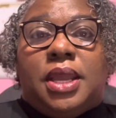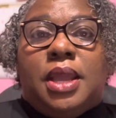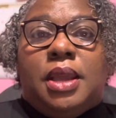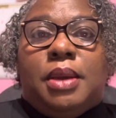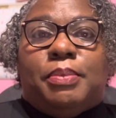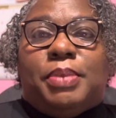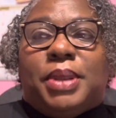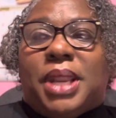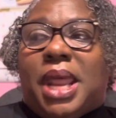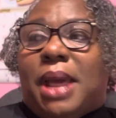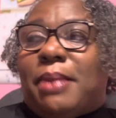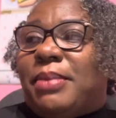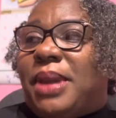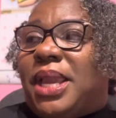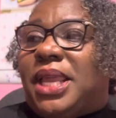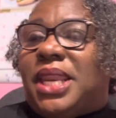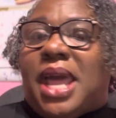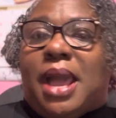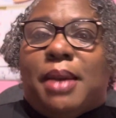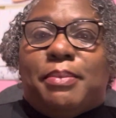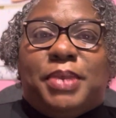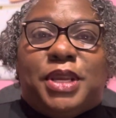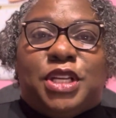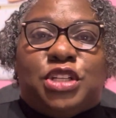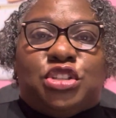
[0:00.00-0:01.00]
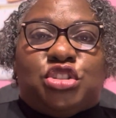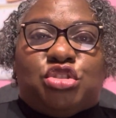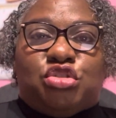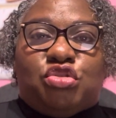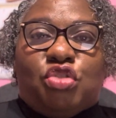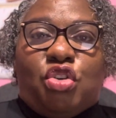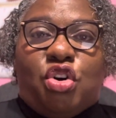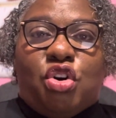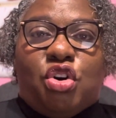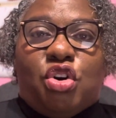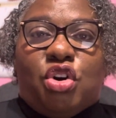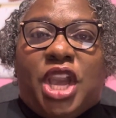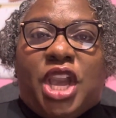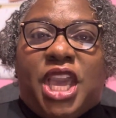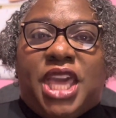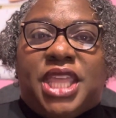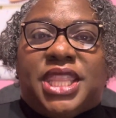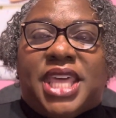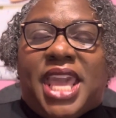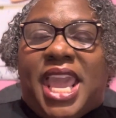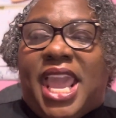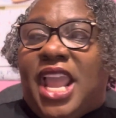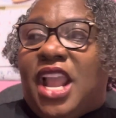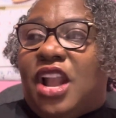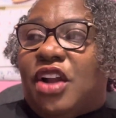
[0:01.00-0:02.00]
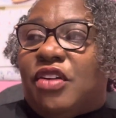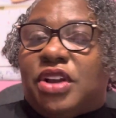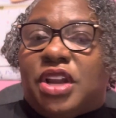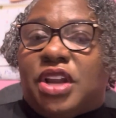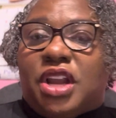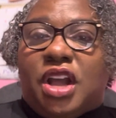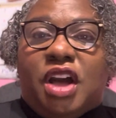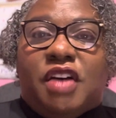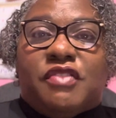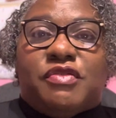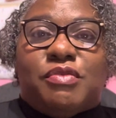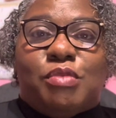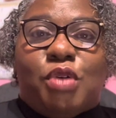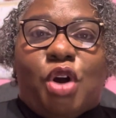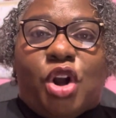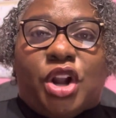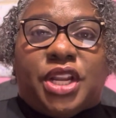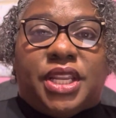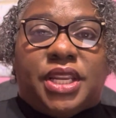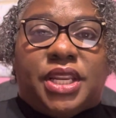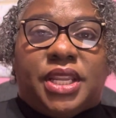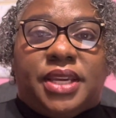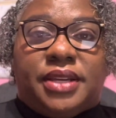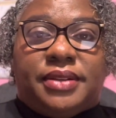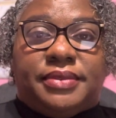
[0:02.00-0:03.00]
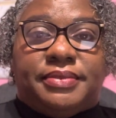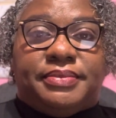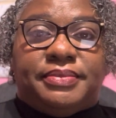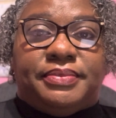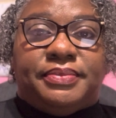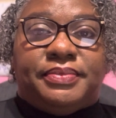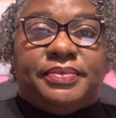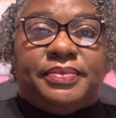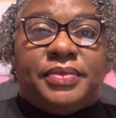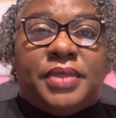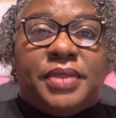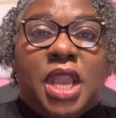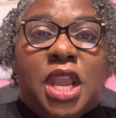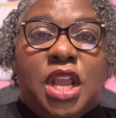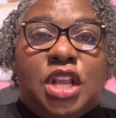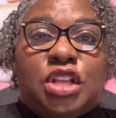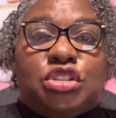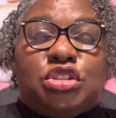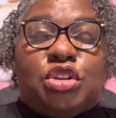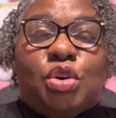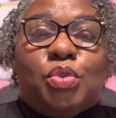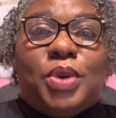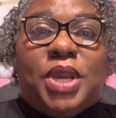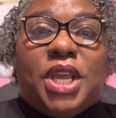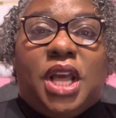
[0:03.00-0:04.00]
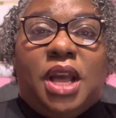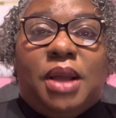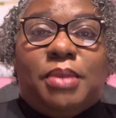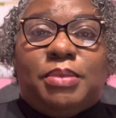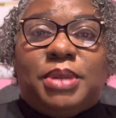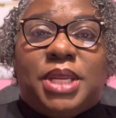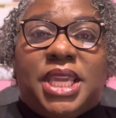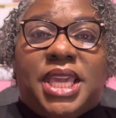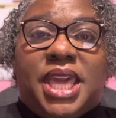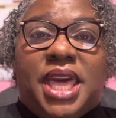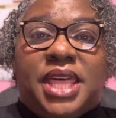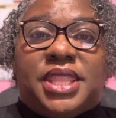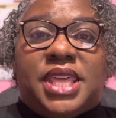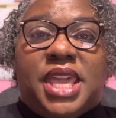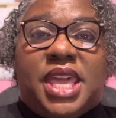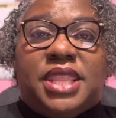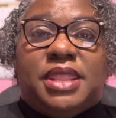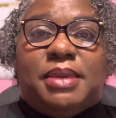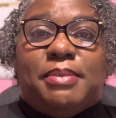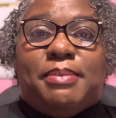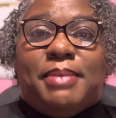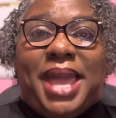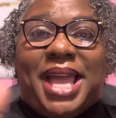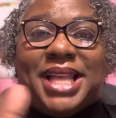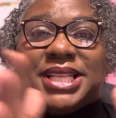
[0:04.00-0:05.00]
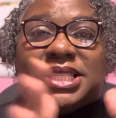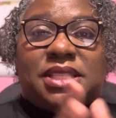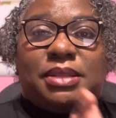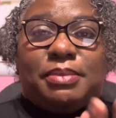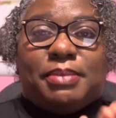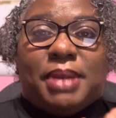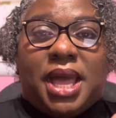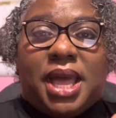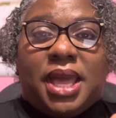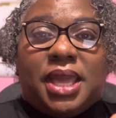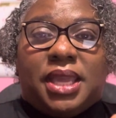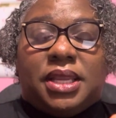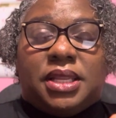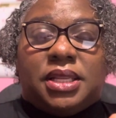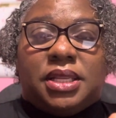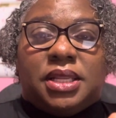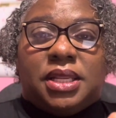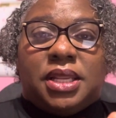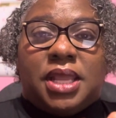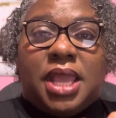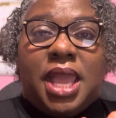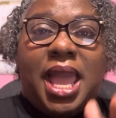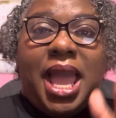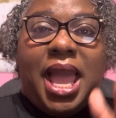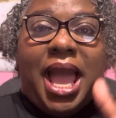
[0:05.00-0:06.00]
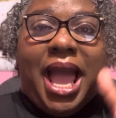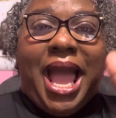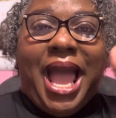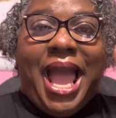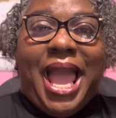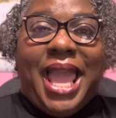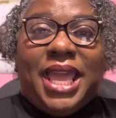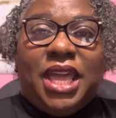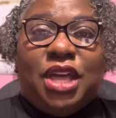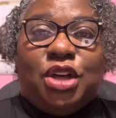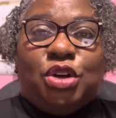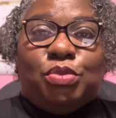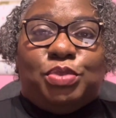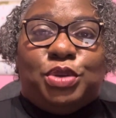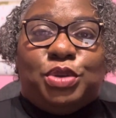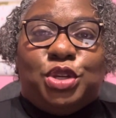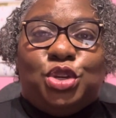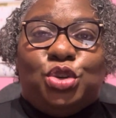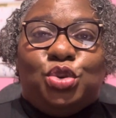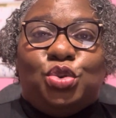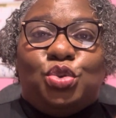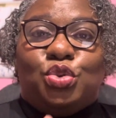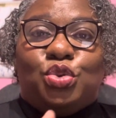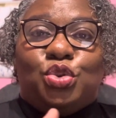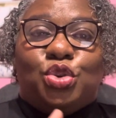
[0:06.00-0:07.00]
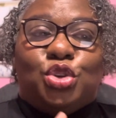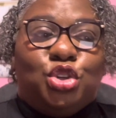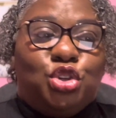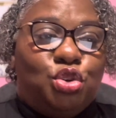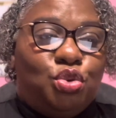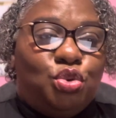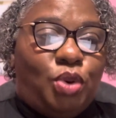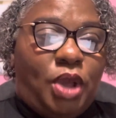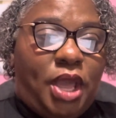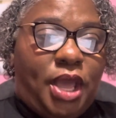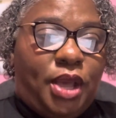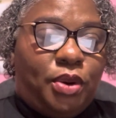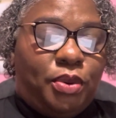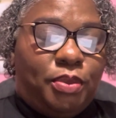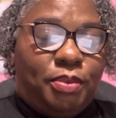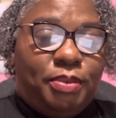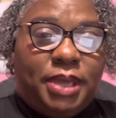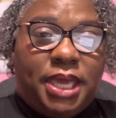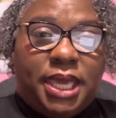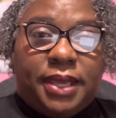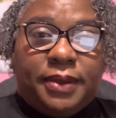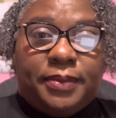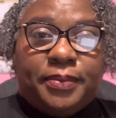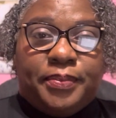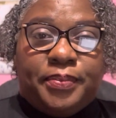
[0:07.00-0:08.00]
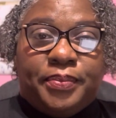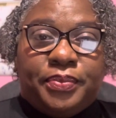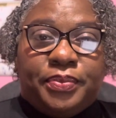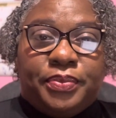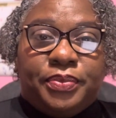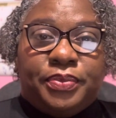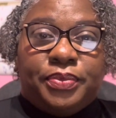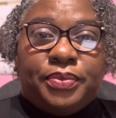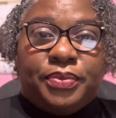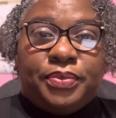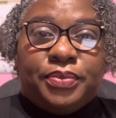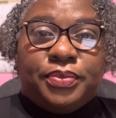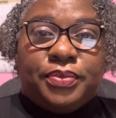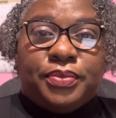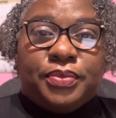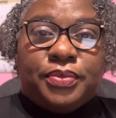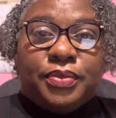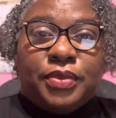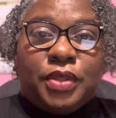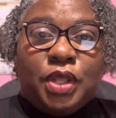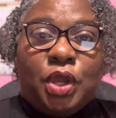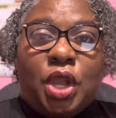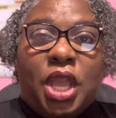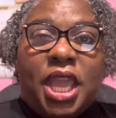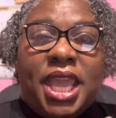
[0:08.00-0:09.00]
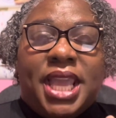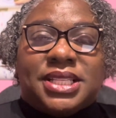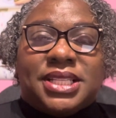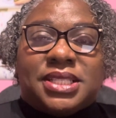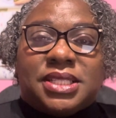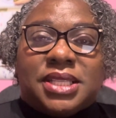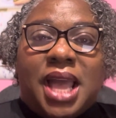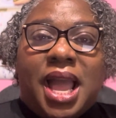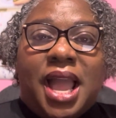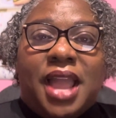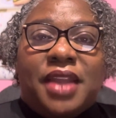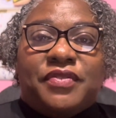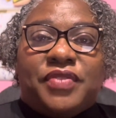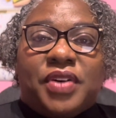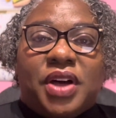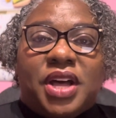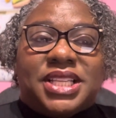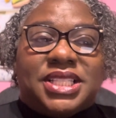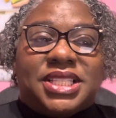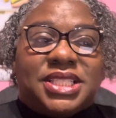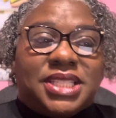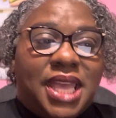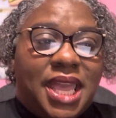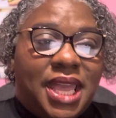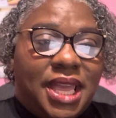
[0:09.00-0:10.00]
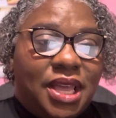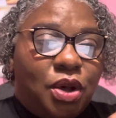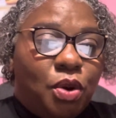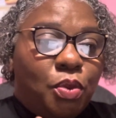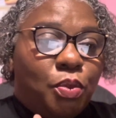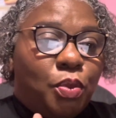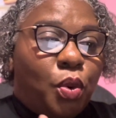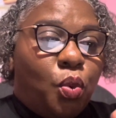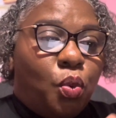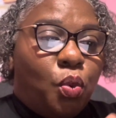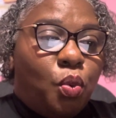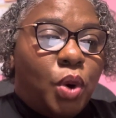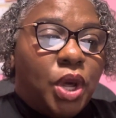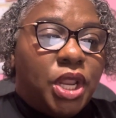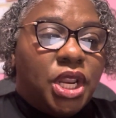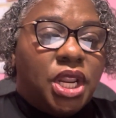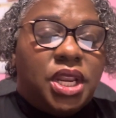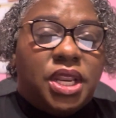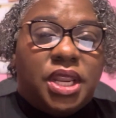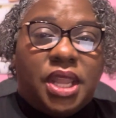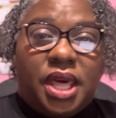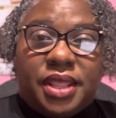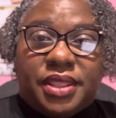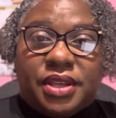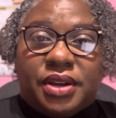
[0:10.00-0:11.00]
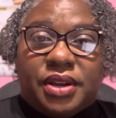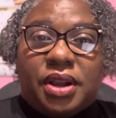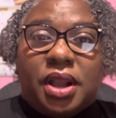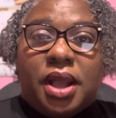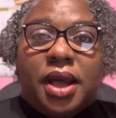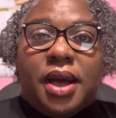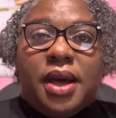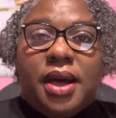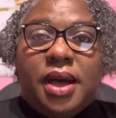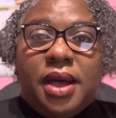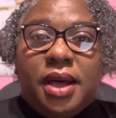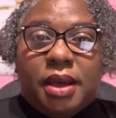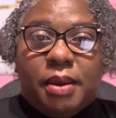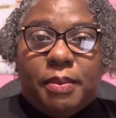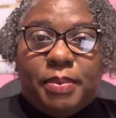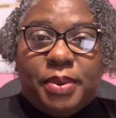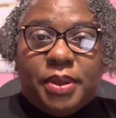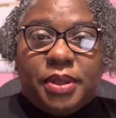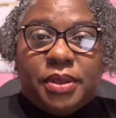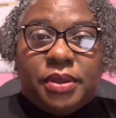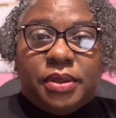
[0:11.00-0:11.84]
But I may not be strong in the area of marketing. So we come together in the mastermind. I help you, you help me. It's time for us to help one another up.